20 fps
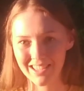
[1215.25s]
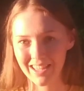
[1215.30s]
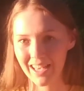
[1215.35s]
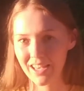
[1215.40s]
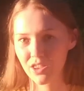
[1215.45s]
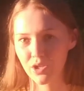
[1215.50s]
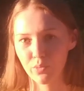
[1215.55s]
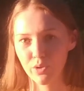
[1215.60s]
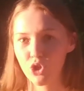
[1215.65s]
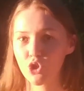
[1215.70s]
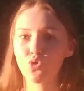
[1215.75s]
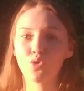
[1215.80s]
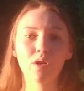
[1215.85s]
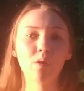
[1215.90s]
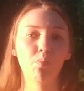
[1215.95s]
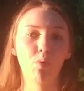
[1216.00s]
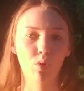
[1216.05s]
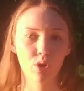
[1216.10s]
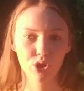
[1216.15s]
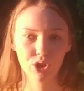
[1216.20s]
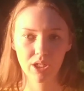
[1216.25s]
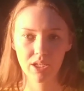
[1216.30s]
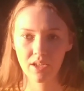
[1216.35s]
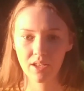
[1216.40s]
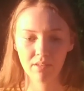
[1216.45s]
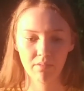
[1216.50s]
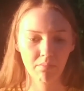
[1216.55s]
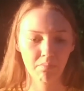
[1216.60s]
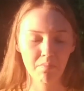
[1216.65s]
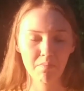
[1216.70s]
to like the retreat portion
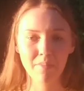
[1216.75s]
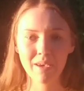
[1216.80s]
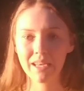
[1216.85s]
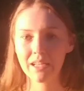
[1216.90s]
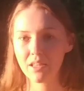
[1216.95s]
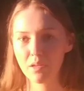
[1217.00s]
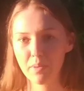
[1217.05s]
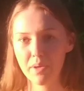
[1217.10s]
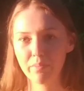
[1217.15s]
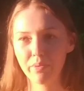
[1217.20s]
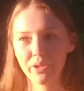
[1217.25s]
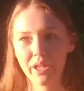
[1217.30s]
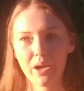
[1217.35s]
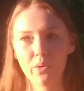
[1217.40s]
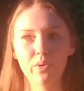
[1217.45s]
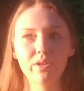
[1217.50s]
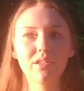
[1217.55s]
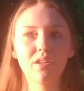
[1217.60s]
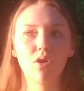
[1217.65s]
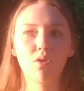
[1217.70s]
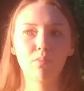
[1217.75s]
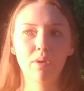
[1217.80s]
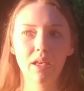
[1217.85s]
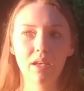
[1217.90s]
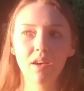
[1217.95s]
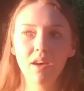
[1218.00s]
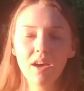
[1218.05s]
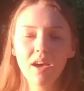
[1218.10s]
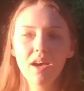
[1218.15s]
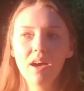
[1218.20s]
and meeting the people that I went to go meet,